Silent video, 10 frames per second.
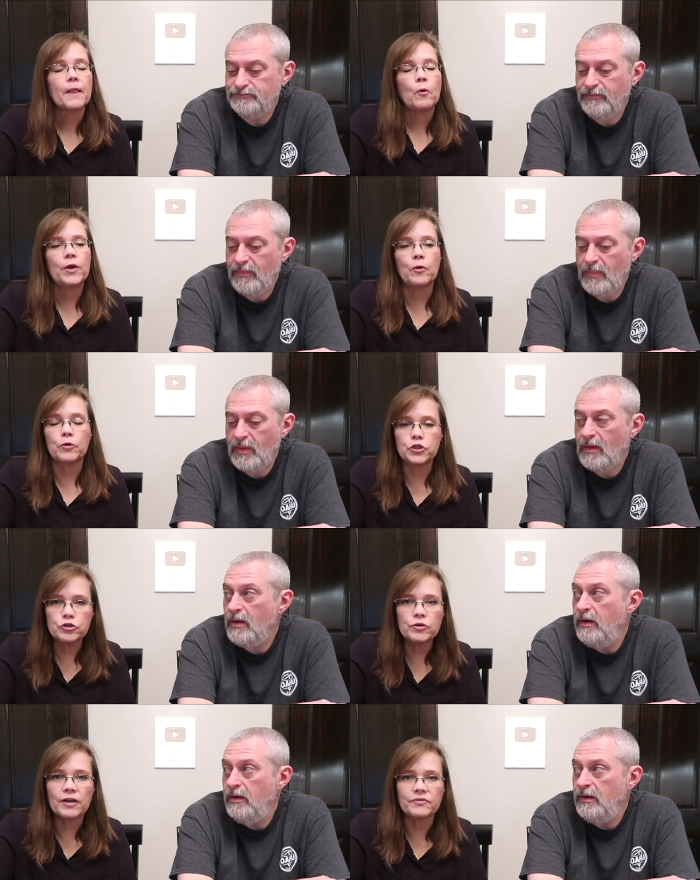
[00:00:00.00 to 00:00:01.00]
Speaker 1: We don't want
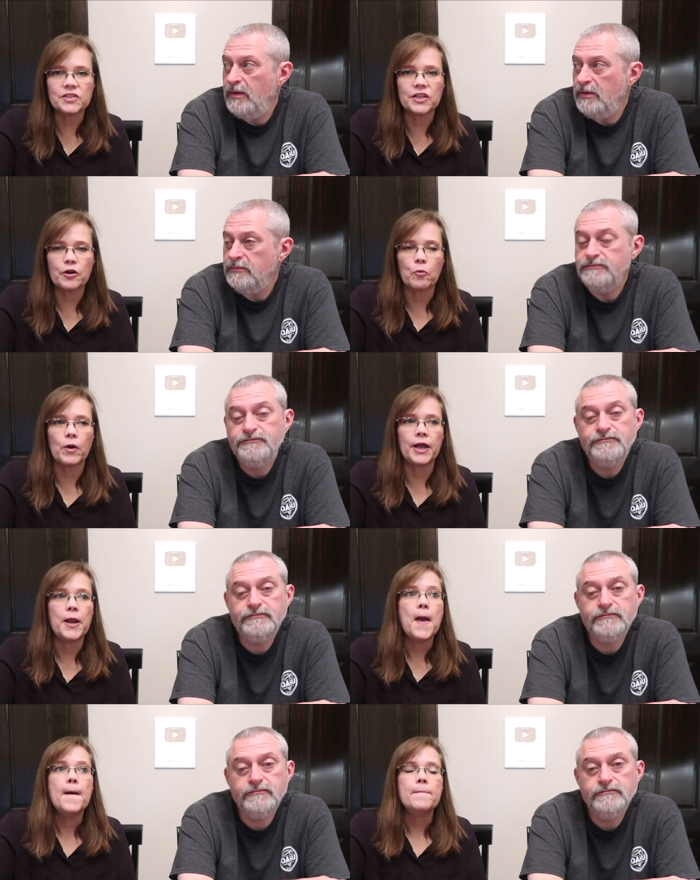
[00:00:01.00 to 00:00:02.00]
you to have to sit here and wait.
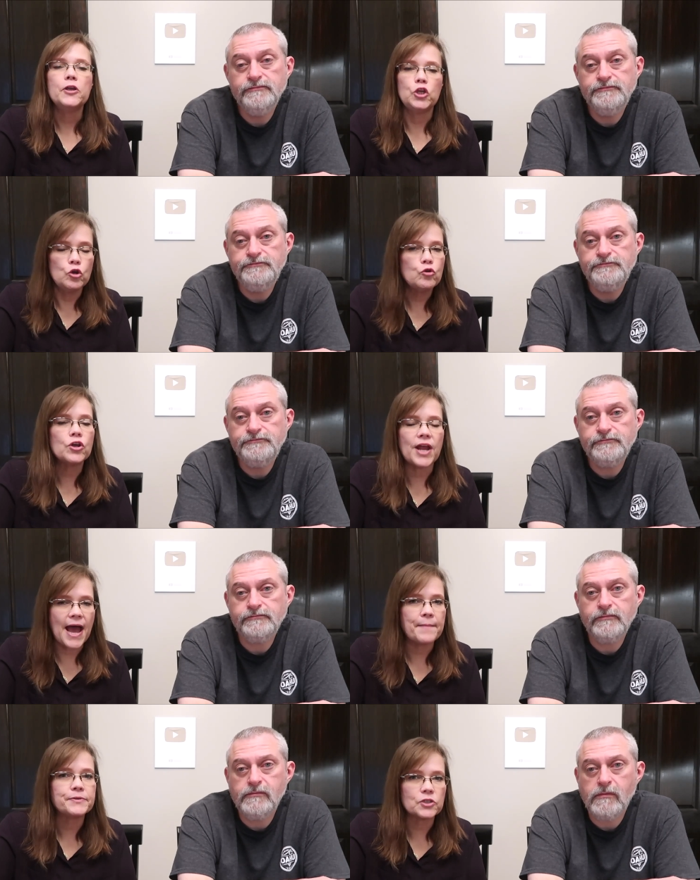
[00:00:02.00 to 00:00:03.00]
But you could
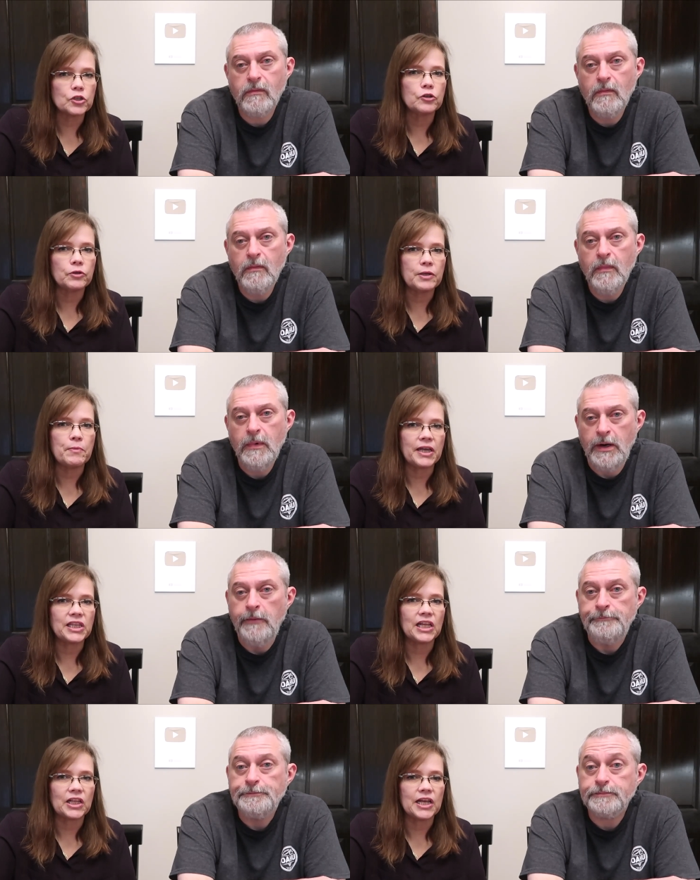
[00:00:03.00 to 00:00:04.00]
absolutely
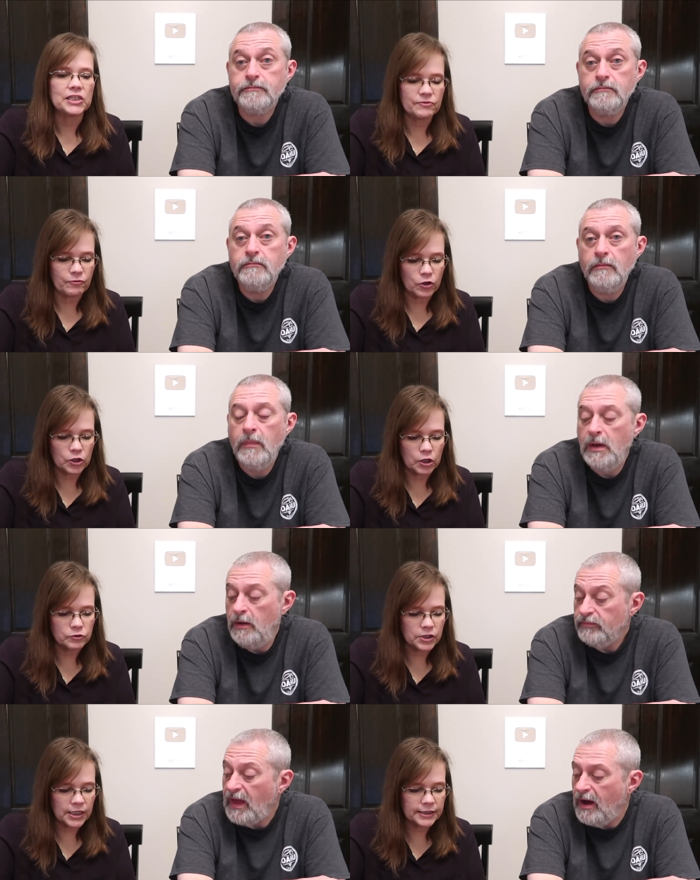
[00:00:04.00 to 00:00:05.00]
make that last for a mm-hmm.
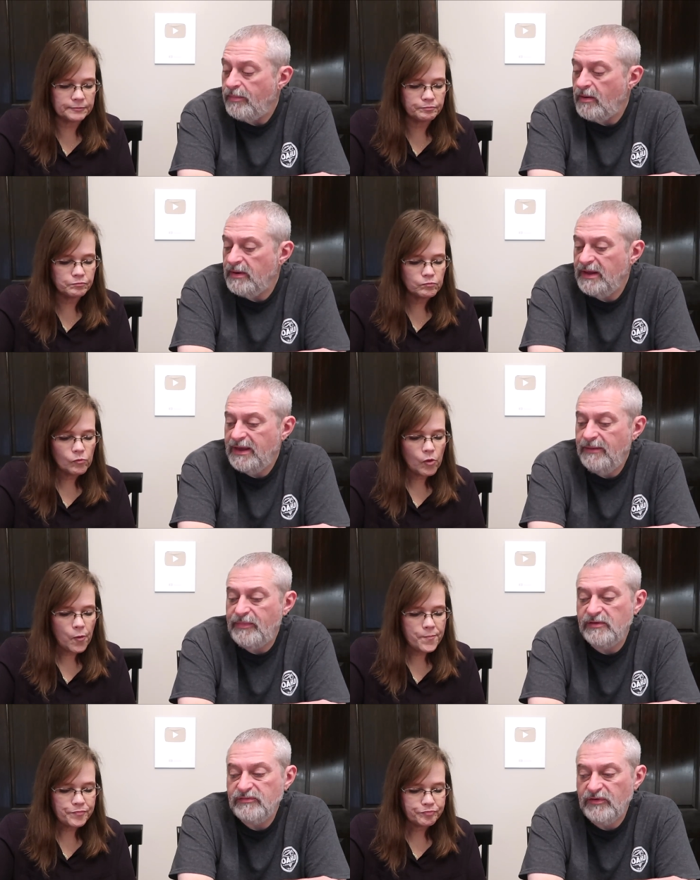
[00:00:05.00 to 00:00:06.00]
long time. Yeah, I'll probably
Speaker 2: keep
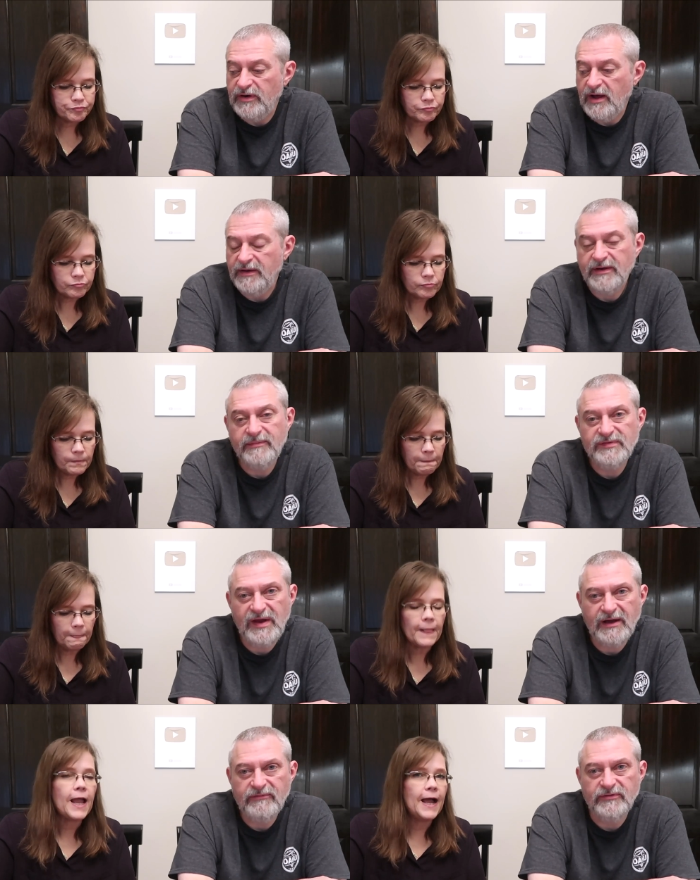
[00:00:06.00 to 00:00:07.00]
those for a nighttime
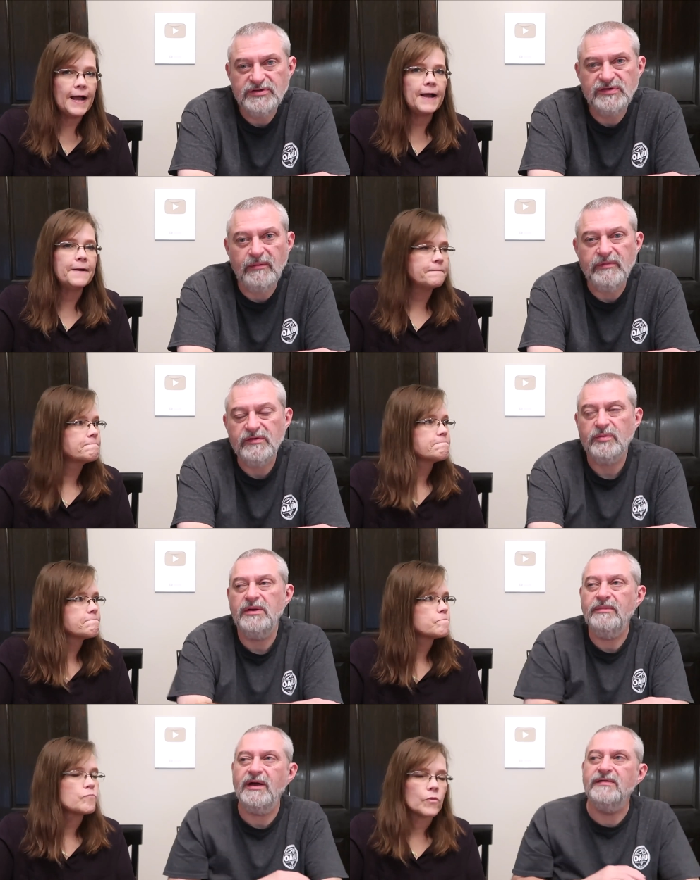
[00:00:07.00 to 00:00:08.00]
snack for uh-huh. just something uh-huh.
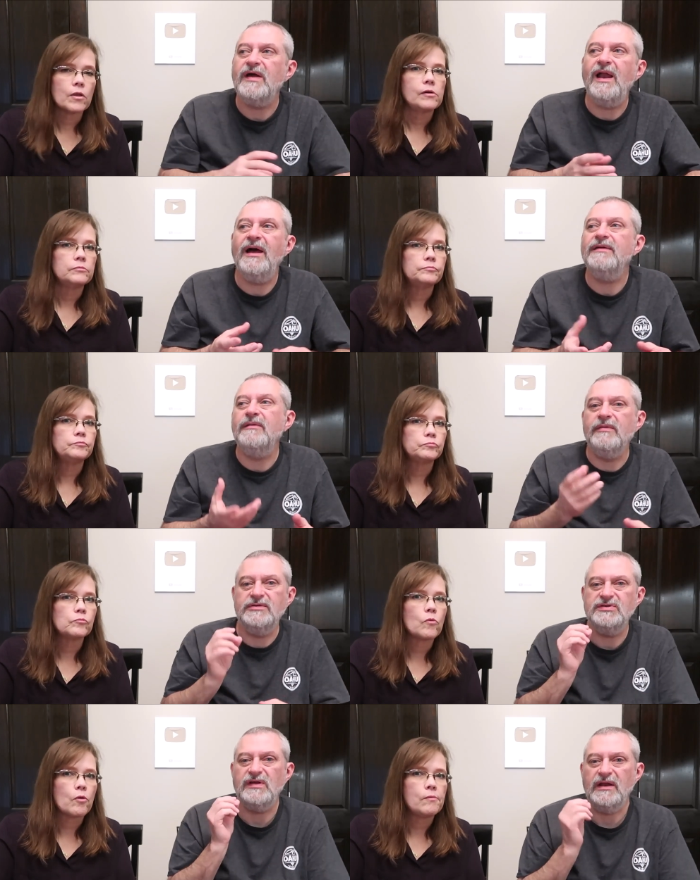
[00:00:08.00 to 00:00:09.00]
sweet because I like something
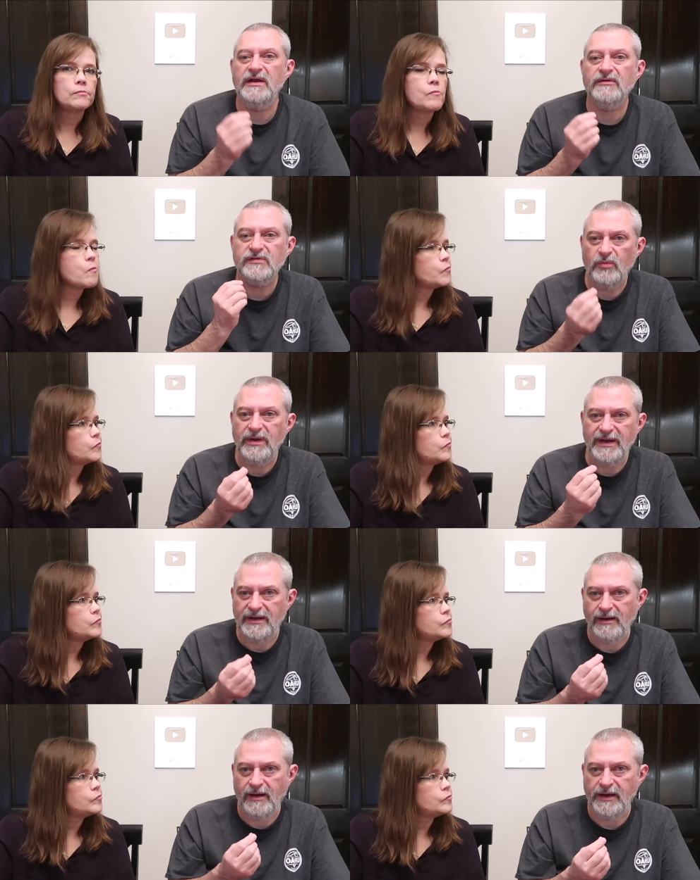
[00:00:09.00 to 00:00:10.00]
just a little sweet at
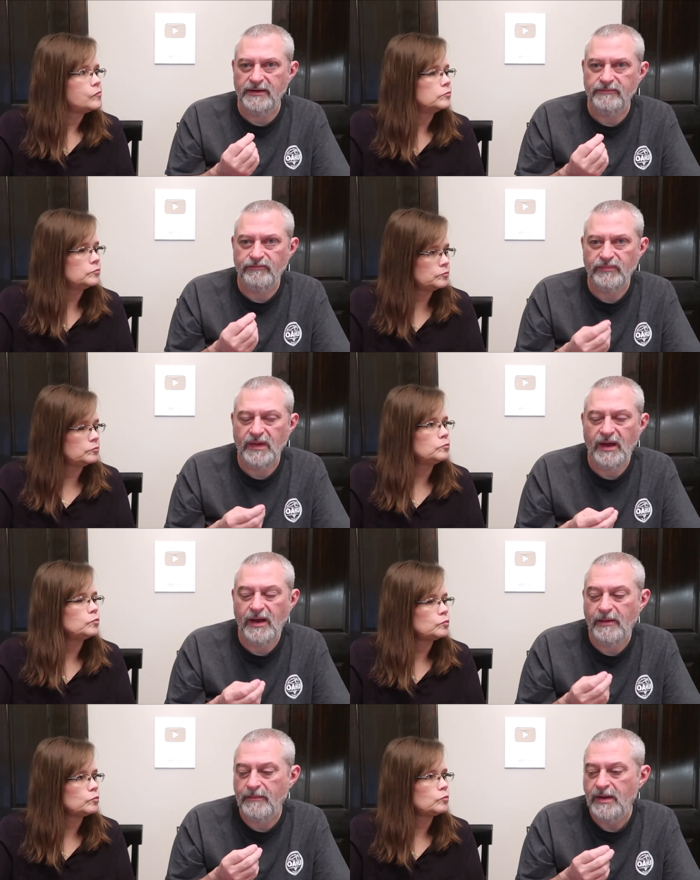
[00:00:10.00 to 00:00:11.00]
night. Mm-hmm.
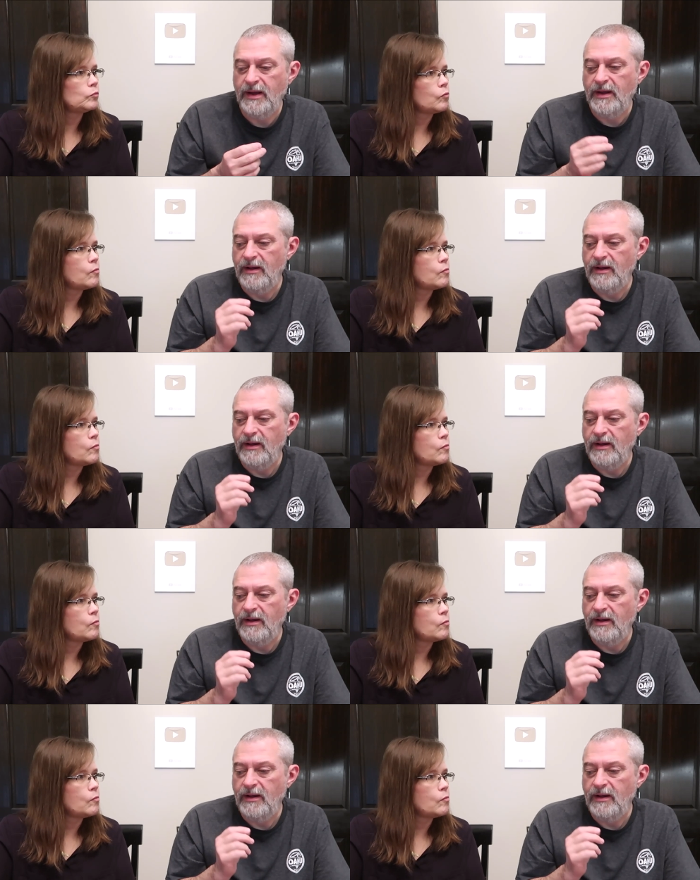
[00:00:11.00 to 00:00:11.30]
Um,